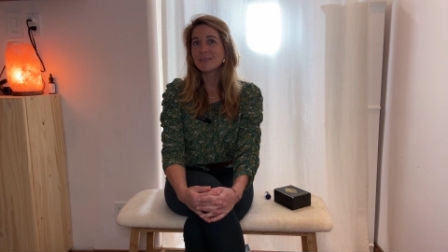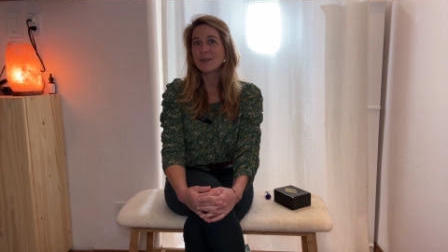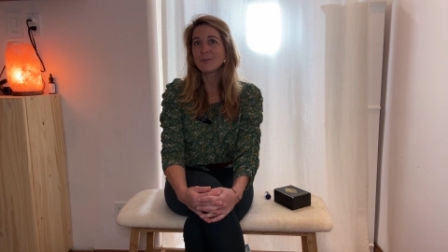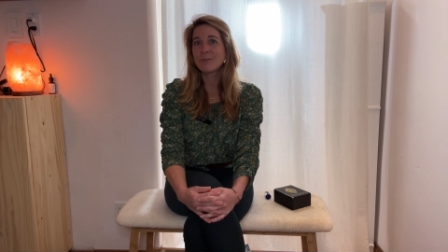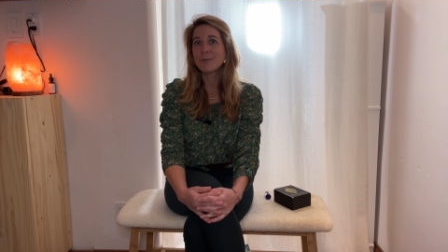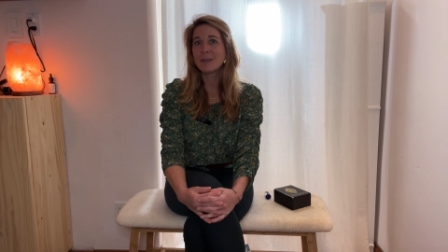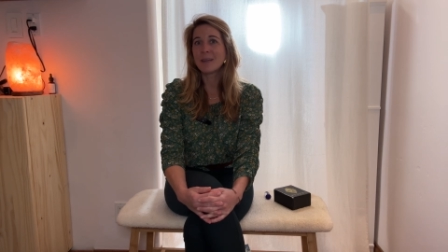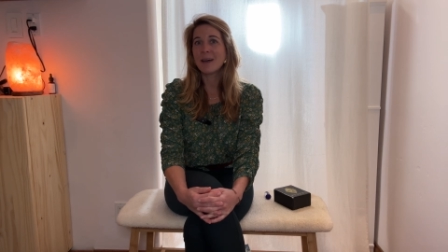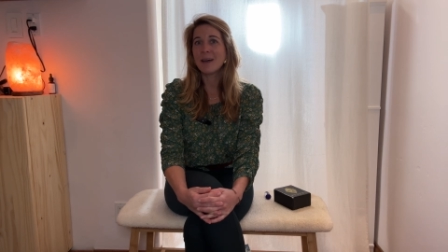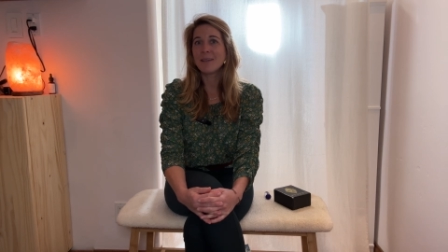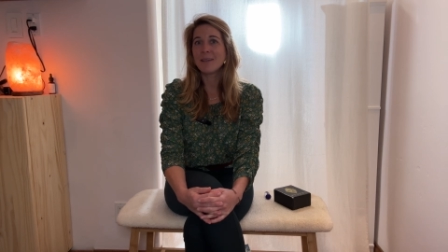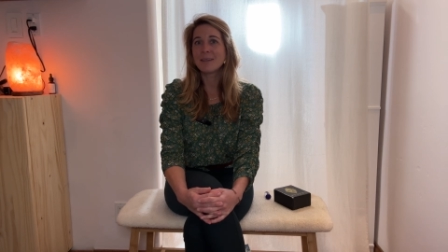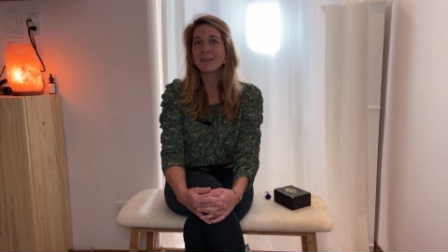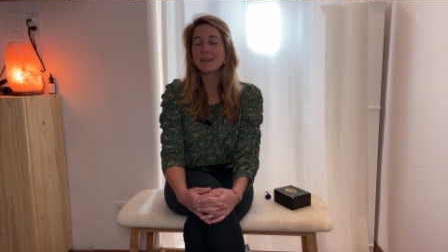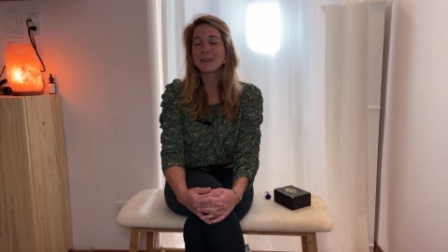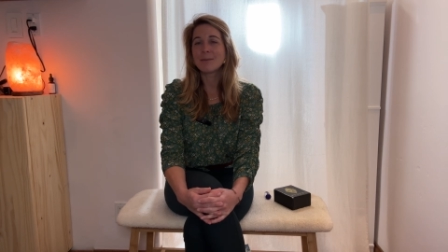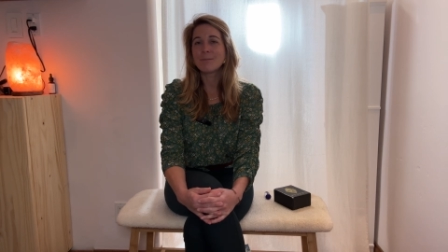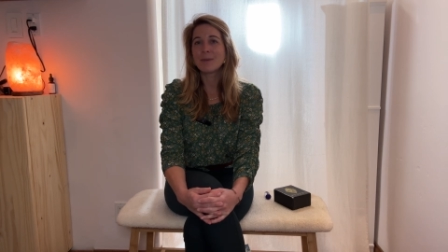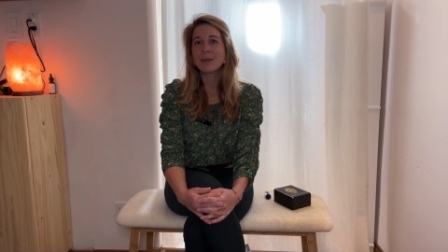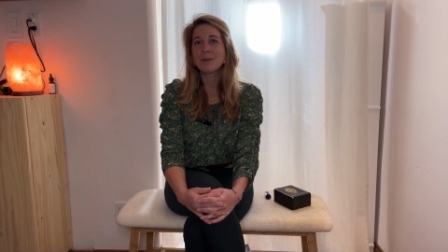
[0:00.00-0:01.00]
our
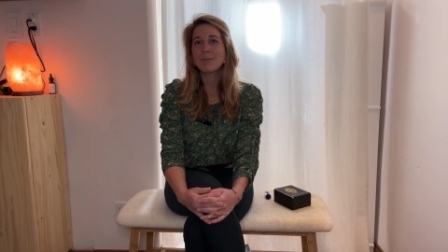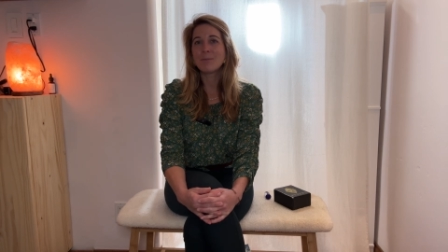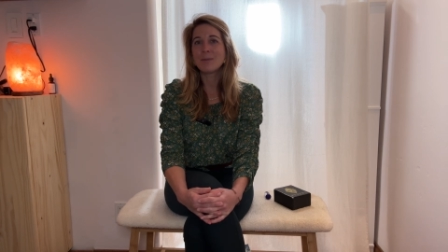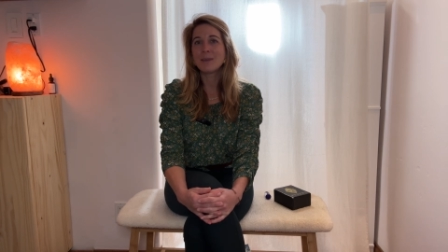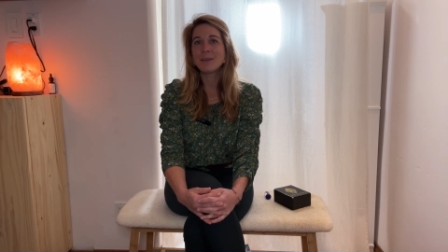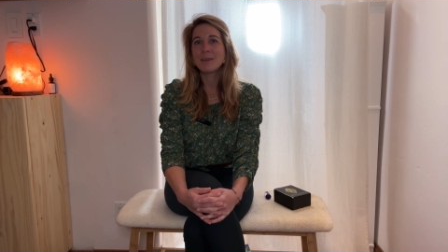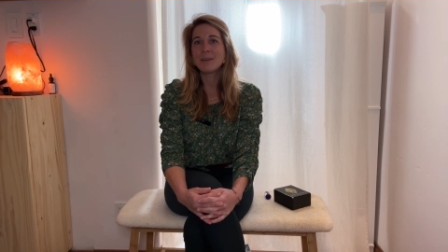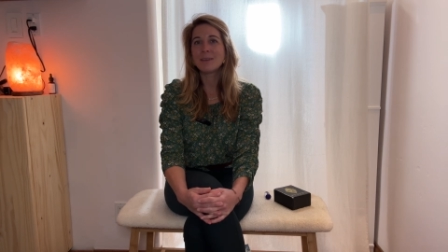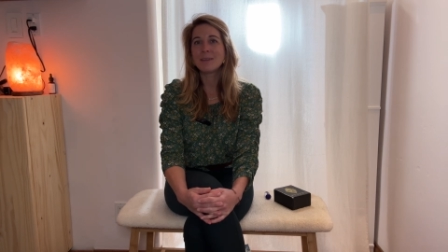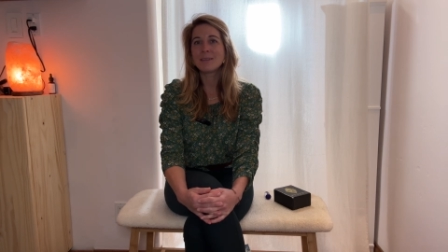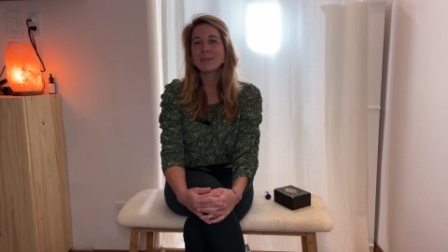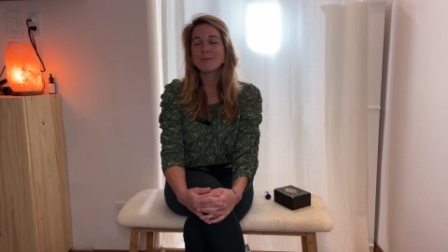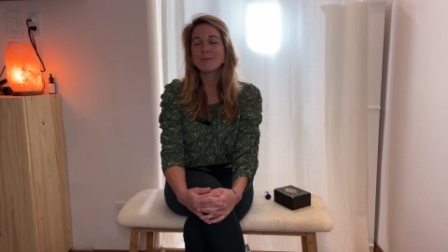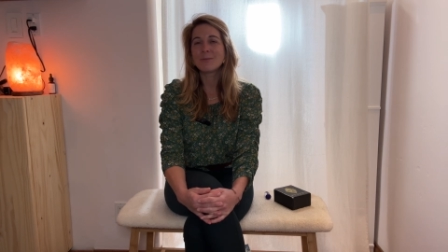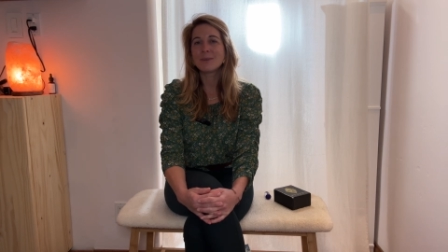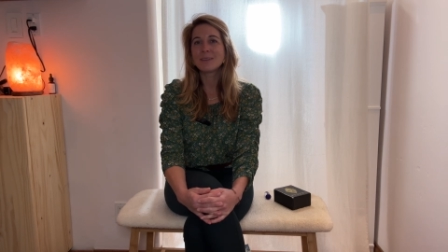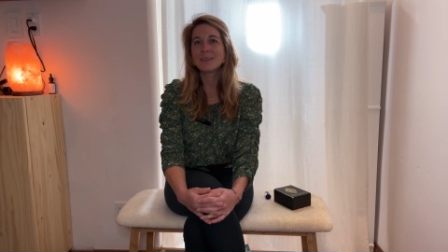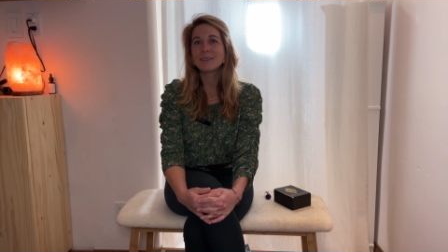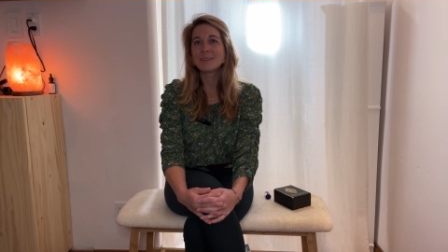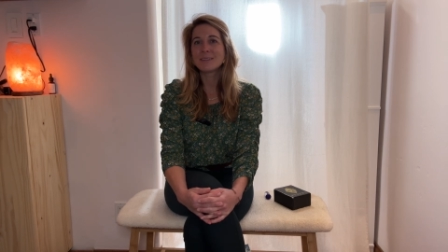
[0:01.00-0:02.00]
reality may be that
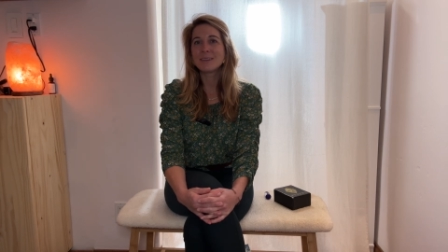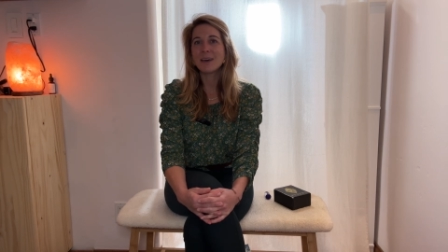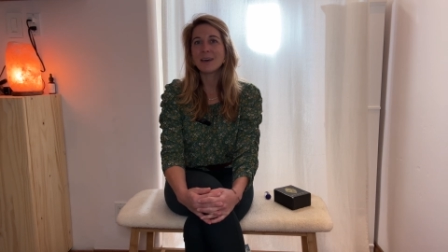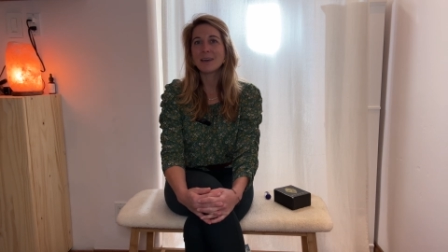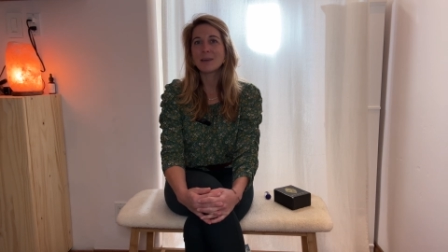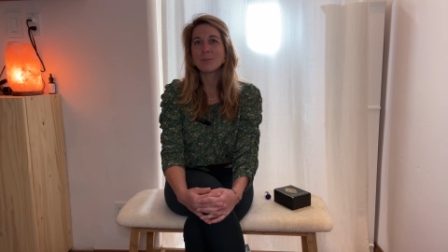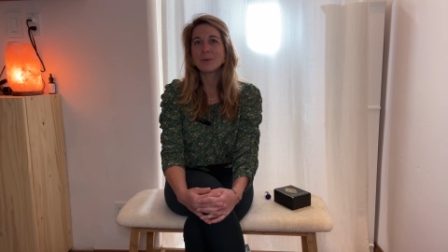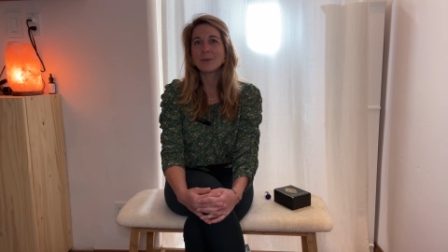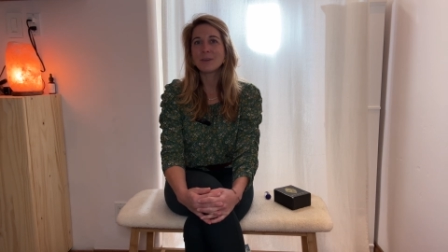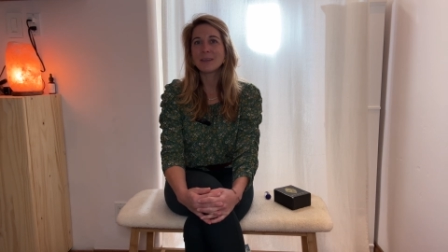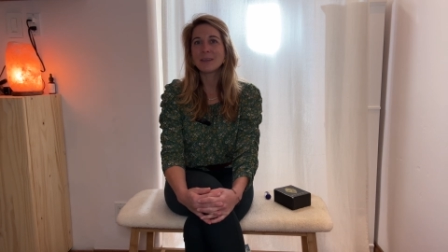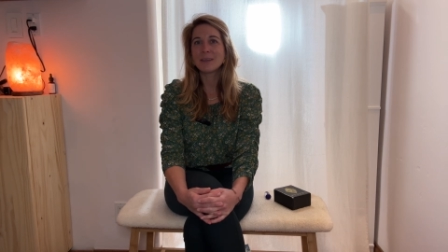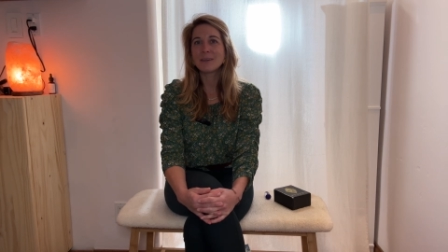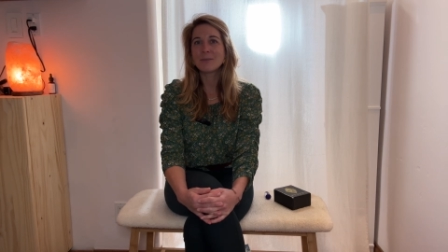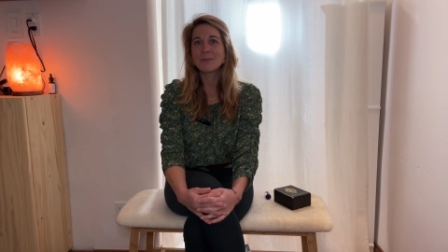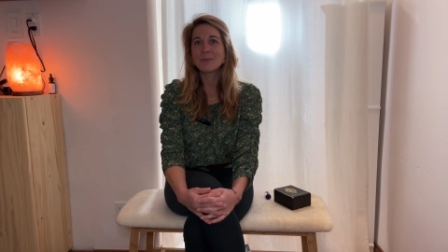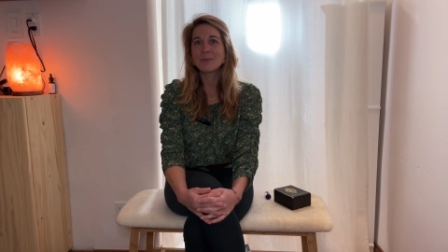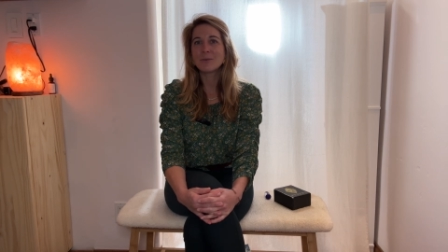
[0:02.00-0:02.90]
we get to hibernate.